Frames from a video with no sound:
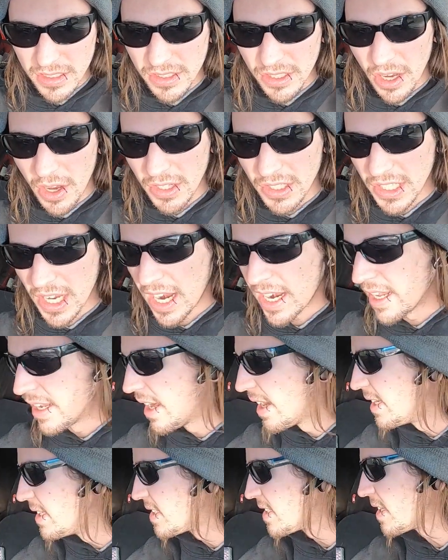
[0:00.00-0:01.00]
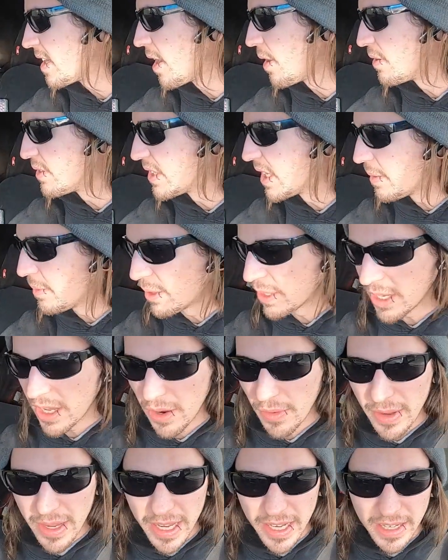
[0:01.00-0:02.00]
So it's kind of nice that I was able to
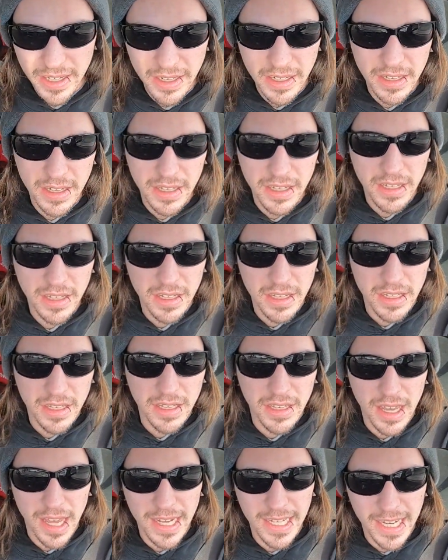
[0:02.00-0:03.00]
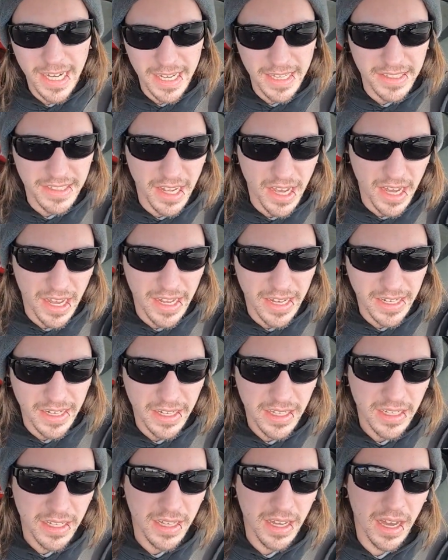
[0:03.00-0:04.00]
go in and get it done.